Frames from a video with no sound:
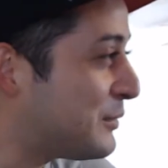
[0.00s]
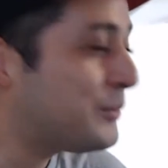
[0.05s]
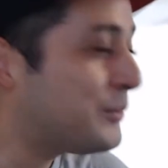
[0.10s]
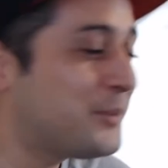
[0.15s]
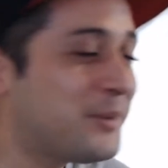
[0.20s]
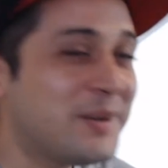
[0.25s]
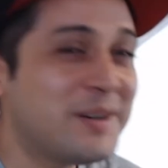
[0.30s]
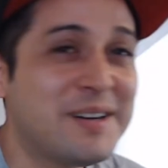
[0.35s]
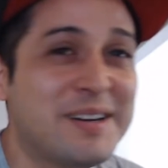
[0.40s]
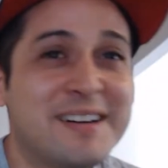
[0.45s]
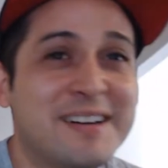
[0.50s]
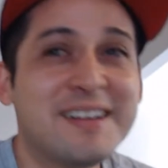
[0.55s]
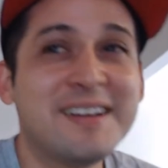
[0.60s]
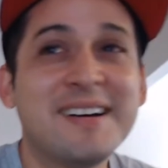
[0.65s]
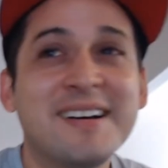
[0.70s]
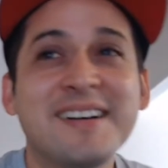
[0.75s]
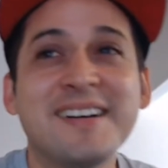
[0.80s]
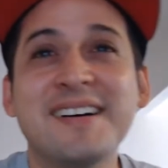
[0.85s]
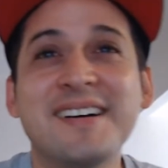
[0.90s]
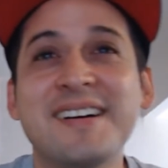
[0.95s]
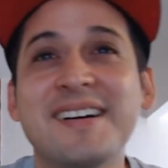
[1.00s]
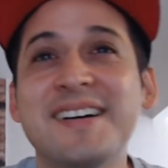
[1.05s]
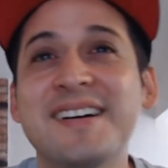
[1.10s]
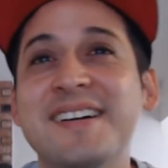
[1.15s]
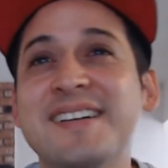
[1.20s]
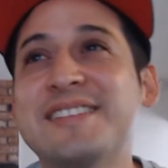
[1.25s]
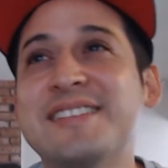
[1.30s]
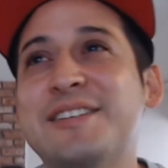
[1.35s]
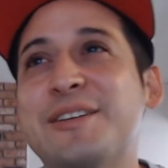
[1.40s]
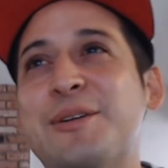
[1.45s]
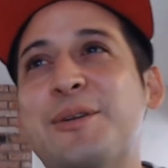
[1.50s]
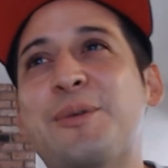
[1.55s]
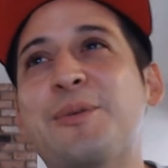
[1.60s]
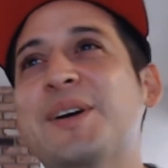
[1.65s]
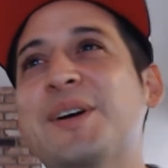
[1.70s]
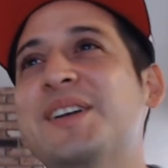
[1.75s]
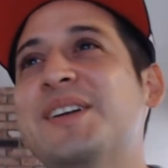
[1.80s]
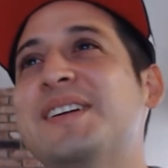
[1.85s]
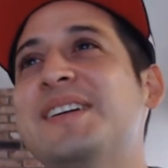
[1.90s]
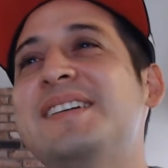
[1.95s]
What? So no
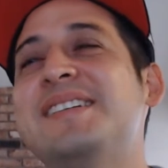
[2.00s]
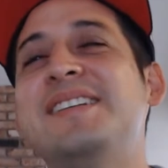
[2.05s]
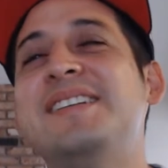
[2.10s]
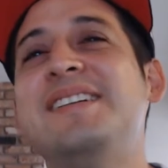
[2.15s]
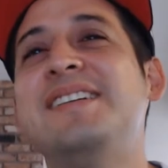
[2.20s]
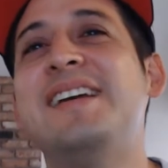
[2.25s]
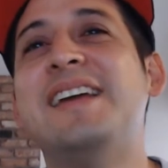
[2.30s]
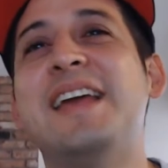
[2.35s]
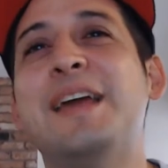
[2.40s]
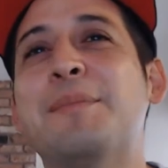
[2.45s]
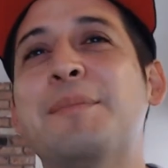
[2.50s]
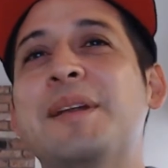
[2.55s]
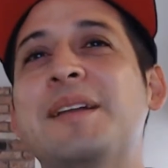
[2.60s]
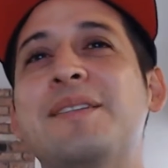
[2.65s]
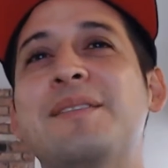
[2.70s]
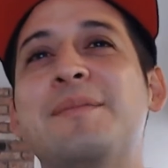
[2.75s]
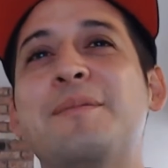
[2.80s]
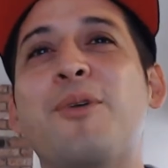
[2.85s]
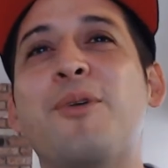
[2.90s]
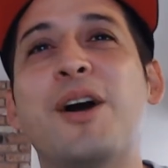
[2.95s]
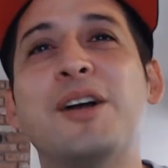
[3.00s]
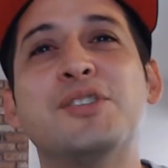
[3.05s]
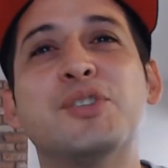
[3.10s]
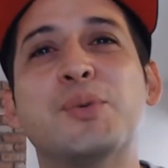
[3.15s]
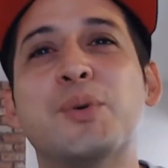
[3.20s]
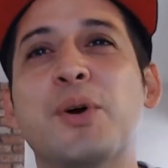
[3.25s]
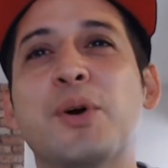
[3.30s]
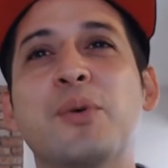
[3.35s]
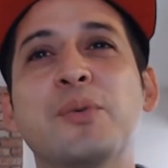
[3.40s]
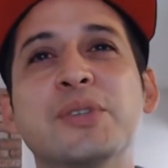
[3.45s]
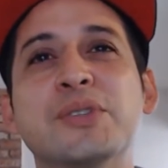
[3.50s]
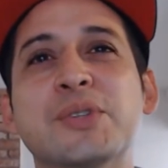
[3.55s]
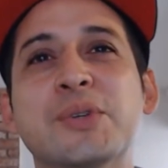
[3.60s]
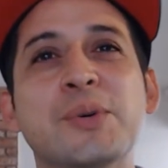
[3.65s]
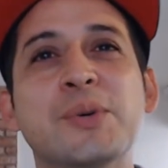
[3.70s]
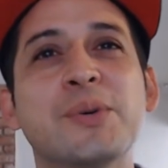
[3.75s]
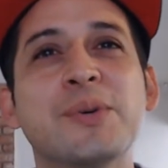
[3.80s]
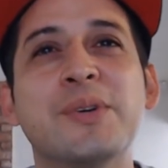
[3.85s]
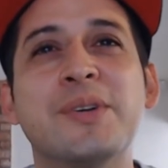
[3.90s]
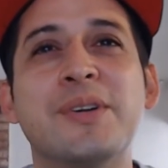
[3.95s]
wonder him and Roger were always
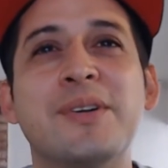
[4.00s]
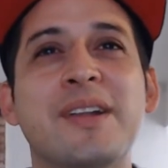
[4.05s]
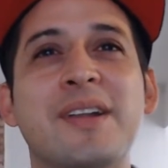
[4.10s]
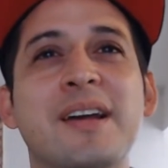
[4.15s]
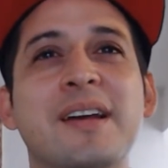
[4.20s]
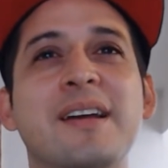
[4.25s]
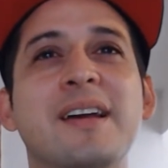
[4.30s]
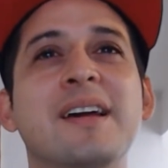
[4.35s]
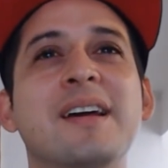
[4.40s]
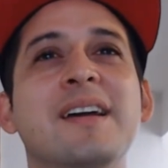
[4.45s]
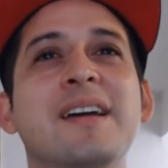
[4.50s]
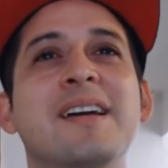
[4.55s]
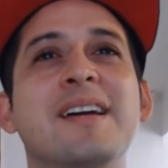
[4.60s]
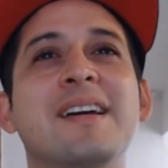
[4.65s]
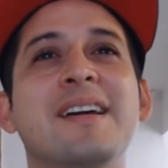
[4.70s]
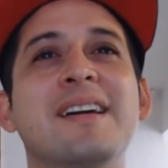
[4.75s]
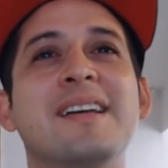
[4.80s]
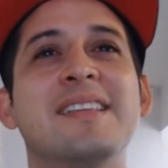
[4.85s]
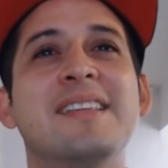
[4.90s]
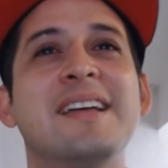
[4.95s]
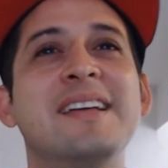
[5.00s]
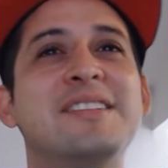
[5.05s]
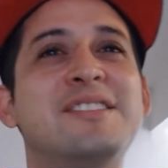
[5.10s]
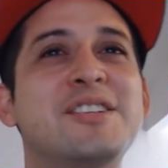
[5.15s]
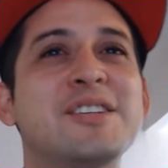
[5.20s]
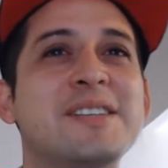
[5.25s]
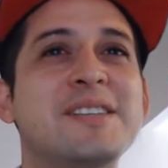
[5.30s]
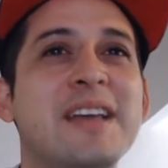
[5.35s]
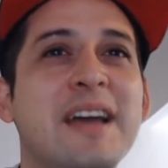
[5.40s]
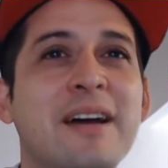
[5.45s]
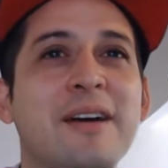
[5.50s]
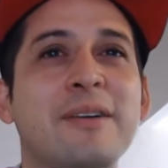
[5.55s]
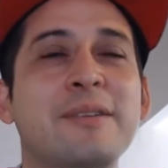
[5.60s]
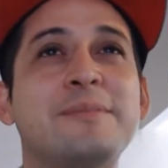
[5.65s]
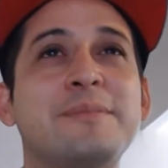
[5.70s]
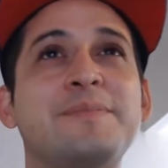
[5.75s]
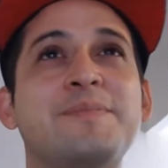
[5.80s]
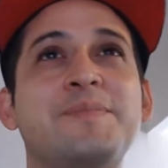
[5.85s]
cool. You know, like they took him